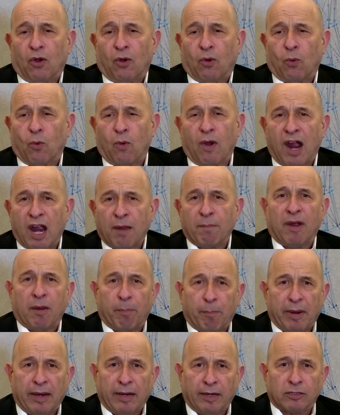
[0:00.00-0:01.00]
why am I
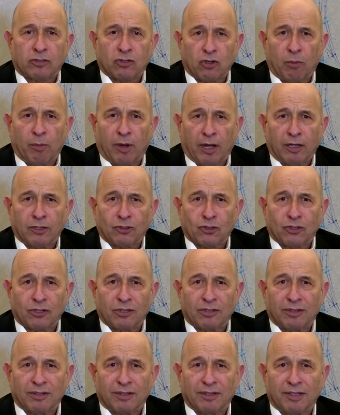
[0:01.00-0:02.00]
paying so much?
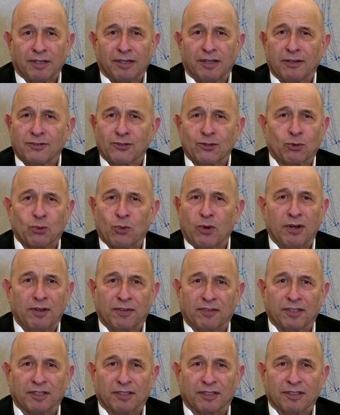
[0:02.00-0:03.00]
Is it
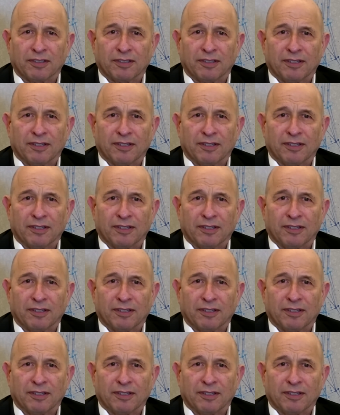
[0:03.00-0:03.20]
worth it?